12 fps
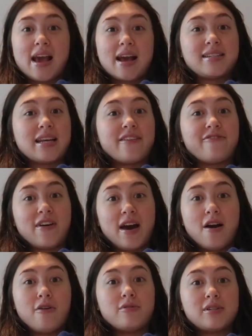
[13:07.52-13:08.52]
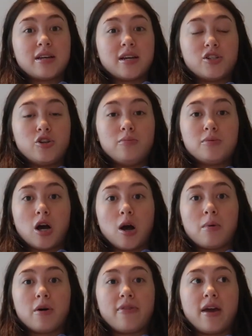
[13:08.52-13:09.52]
and I found a tube
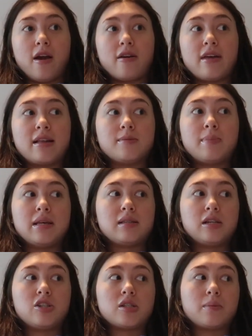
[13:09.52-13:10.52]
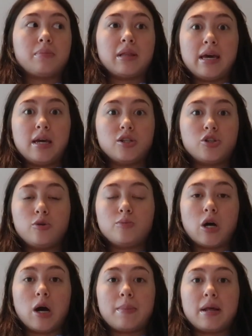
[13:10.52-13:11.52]
top on there that's basically just a plain tube
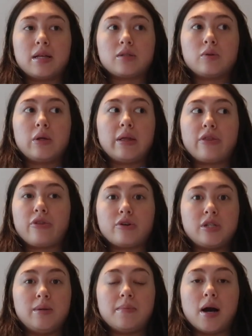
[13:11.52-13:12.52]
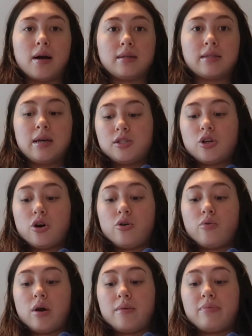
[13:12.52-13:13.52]
top, and it's only like thirteen bucks.
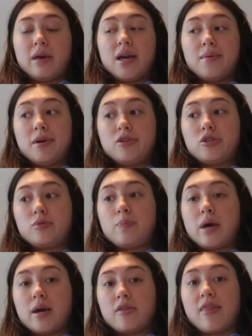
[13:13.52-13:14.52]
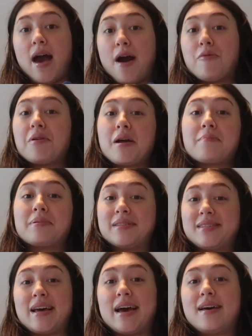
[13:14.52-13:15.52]
So I think I might just pick that one up
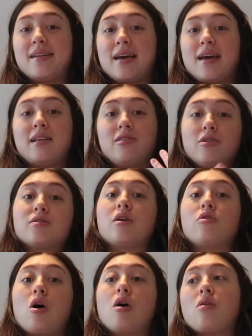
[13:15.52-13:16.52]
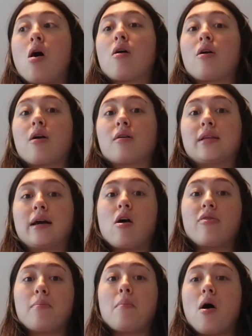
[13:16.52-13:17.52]
instead, and it looks a lot longer like
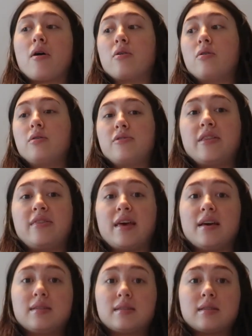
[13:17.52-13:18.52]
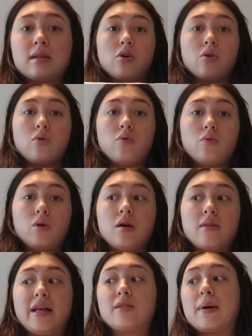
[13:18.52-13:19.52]
on the model than this, so
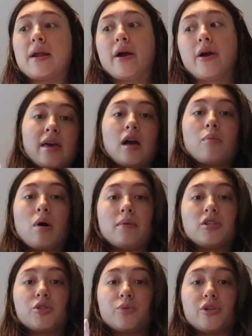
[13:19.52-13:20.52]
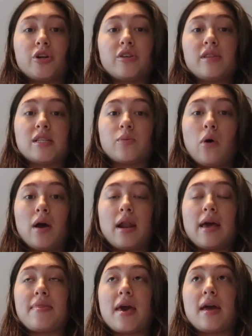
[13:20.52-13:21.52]
that's better. I think I'll probably just return this one
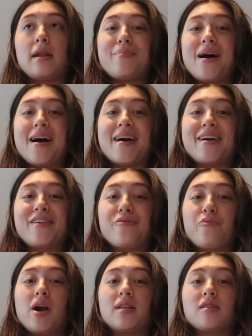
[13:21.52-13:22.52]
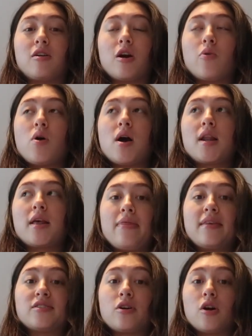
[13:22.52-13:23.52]
and then buy the white Zara one. And
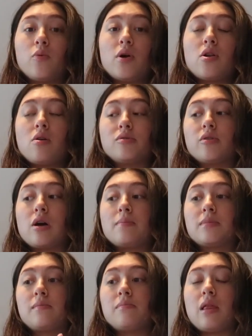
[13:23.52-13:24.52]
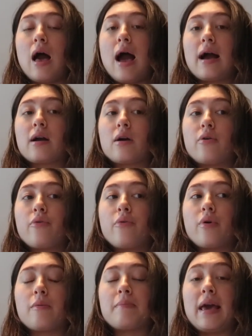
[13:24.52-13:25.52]
then the Zara one also comes in black
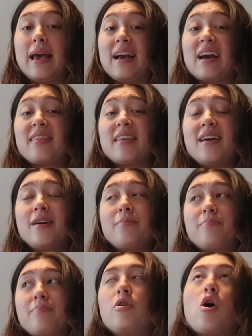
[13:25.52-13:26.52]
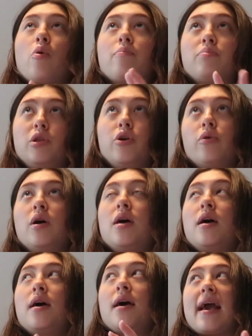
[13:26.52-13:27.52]
or pink, I think. No, blue.
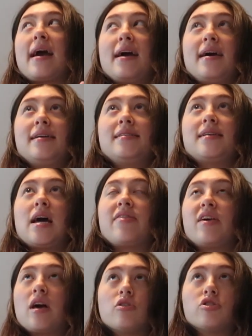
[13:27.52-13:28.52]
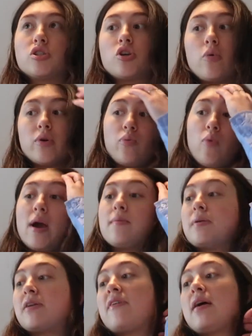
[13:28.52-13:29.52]
And I think I'll just go with
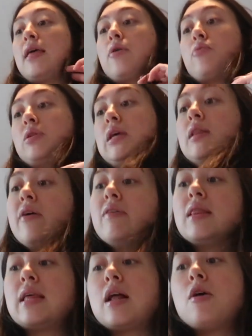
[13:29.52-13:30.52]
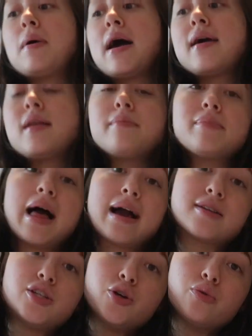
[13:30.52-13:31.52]
white, but if I like really love it, then I'll buy it in
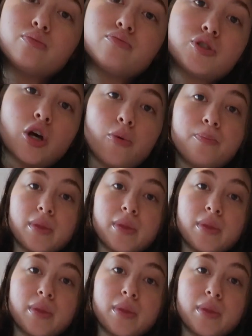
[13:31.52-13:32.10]
black too. So